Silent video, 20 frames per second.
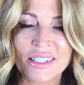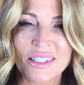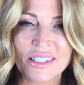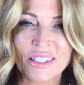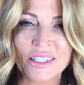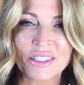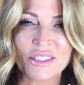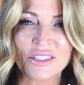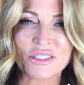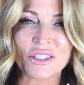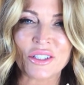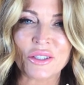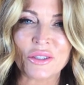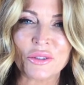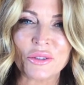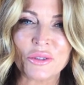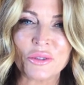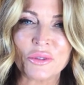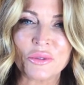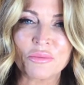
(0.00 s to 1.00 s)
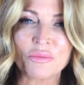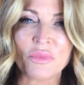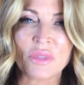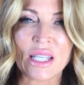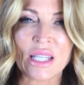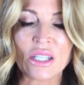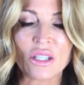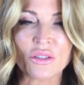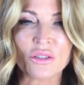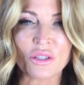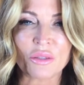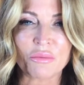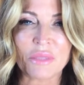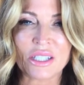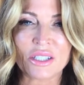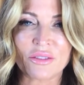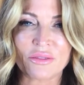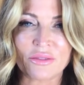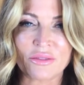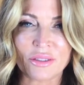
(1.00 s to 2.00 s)
So thank you so much
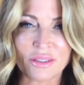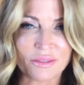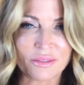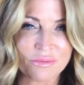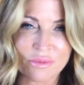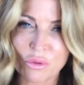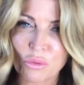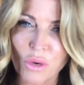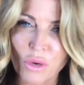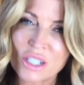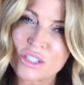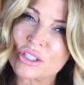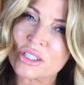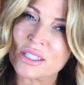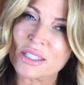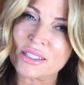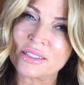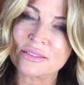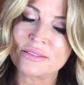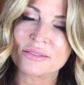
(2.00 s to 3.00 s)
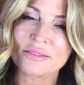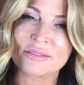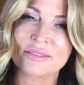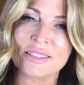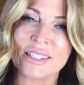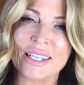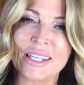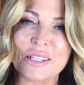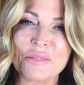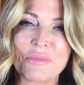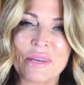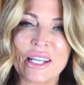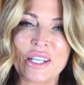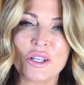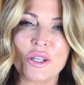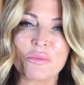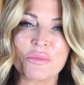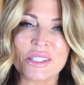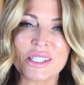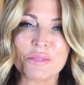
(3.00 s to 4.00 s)
for watching. I
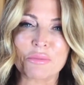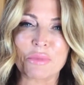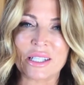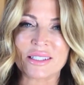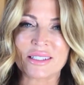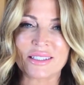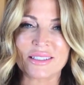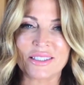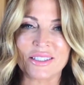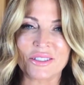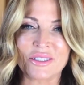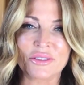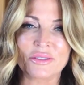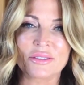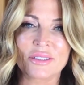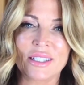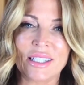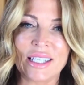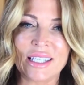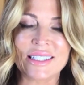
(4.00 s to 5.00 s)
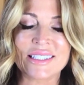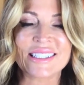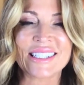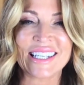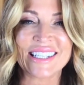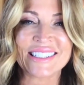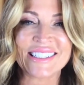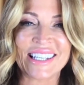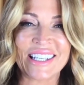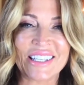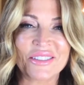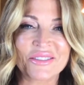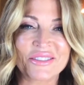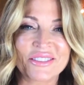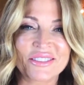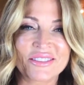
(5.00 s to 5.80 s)
hope this blesses you, and stay safe.